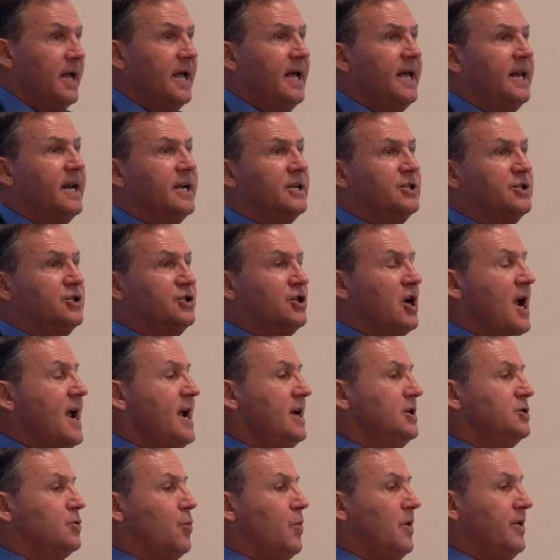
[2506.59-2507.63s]
in
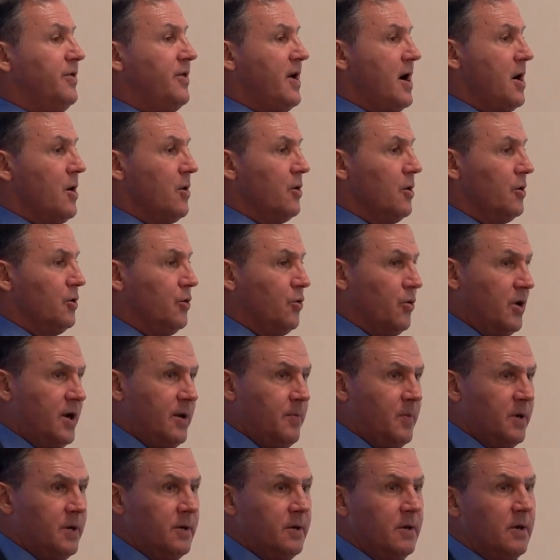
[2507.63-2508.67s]
exchange with their
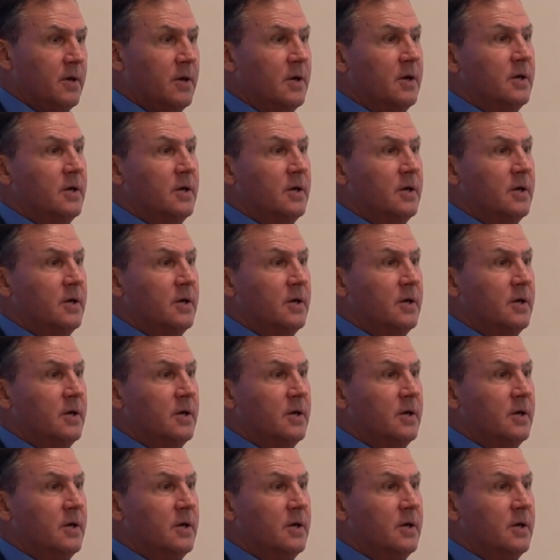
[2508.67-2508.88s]
agreement